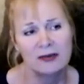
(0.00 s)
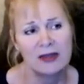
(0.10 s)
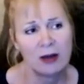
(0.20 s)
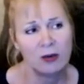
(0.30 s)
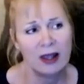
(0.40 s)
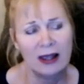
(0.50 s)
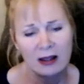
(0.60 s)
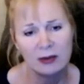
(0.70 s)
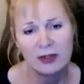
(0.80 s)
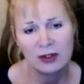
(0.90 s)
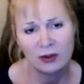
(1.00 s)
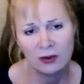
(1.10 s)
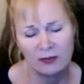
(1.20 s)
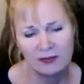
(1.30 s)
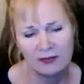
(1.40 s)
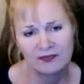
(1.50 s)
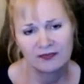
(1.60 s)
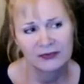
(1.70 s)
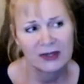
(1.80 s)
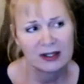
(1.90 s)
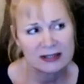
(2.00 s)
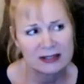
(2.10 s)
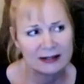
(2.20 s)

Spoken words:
that will help you to